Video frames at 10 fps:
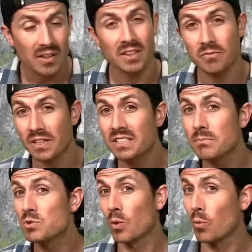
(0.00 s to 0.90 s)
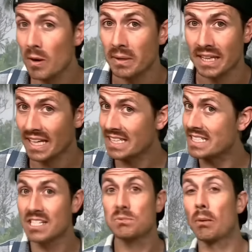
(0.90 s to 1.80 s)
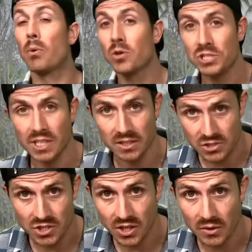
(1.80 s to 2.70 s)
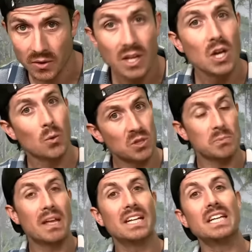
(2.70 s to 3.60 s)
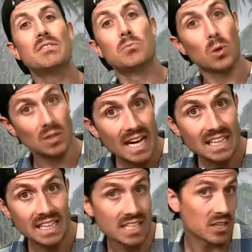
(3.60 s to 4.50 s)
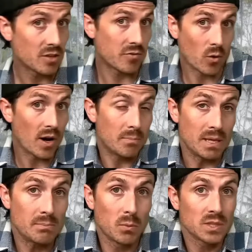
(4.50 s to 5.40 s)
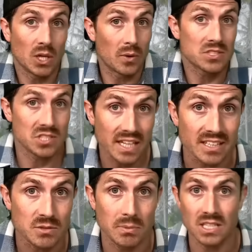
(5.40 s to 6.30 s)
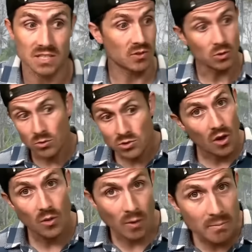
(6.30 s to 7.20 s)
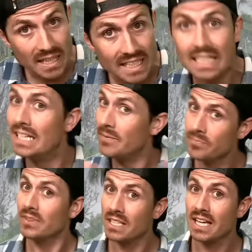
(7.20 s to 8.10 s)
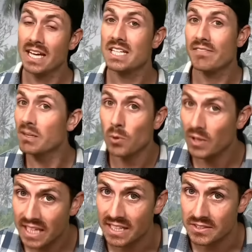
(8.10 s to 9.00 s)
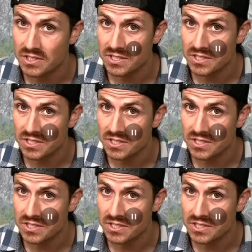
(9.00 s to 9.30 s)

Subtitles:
part, the victims were women, like disproportionately so, which made it even more likely that the Foray people would go extinct. Because if you lose all the women, you can't have any more kids.